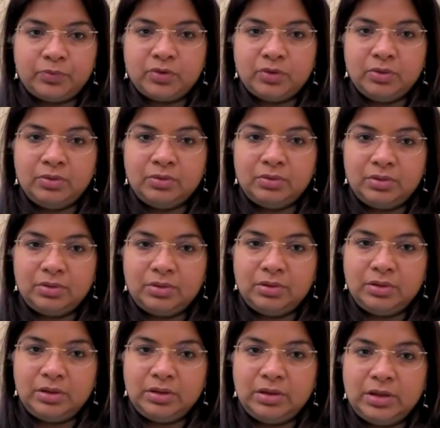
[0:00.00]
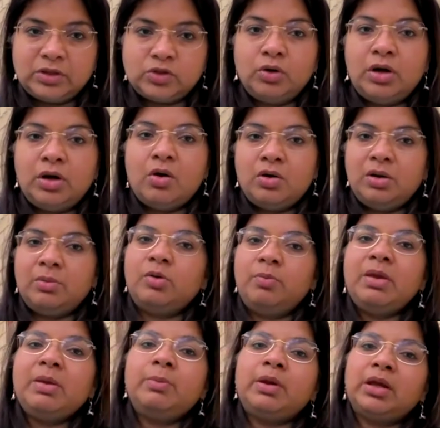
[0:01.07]
So there's no doubt about
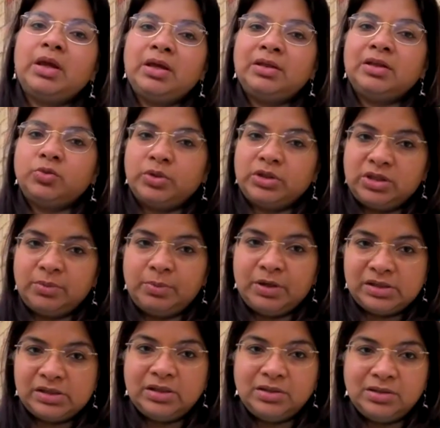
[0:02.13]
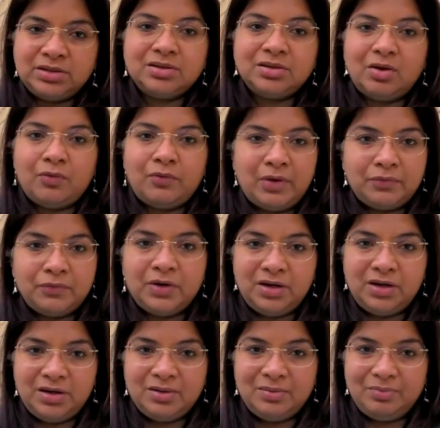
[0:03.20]
me bringing the 20% of
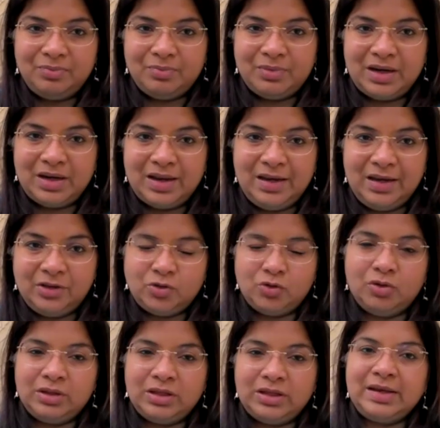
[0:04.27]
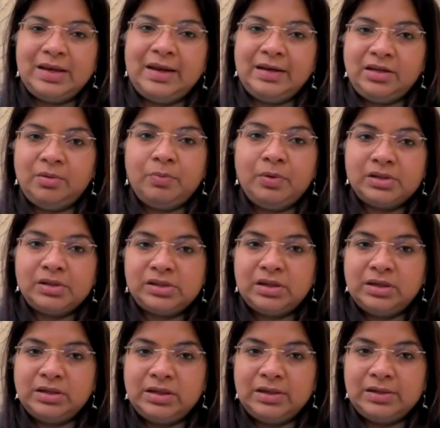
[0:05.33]
effort, but I need to know that
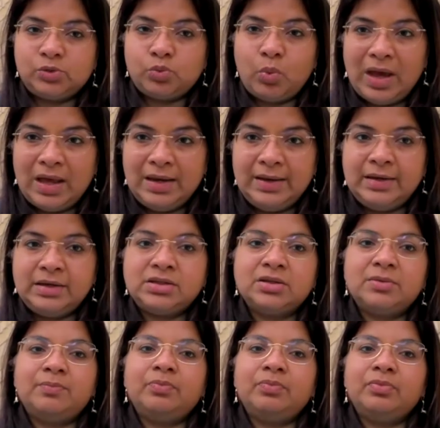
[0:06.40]
80% is valid,